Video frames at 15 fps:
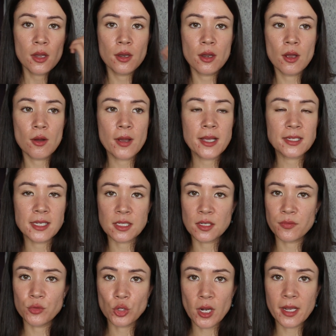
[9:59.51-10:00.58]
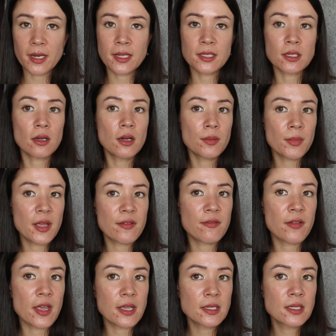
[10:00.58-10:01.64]
no excessive dryness on my
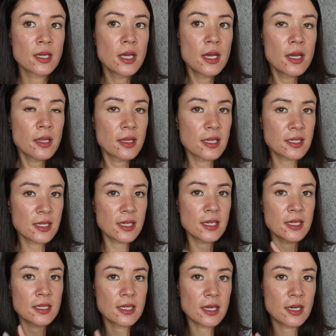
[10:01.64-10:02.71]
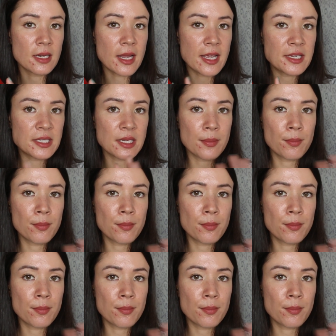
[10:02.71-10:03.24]
face. This is a nice